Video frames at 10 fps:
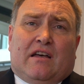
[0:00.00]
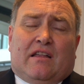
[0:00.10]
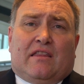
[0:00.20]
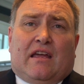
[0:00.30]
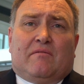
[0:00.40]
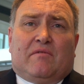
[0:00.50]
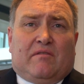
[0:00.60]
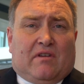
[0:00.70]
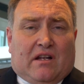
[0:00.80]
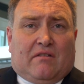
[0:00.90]
and then
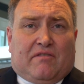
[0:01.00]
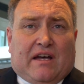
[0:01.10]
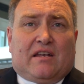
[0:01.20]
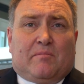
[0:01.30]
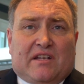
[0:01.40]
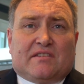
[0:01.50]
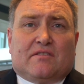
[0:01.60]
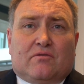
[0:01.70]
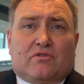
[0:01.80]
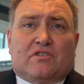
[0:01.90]
we will find a better
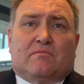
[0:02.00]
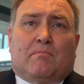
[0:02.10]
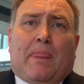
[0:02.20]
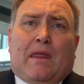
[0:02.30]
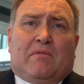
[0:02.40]
solution.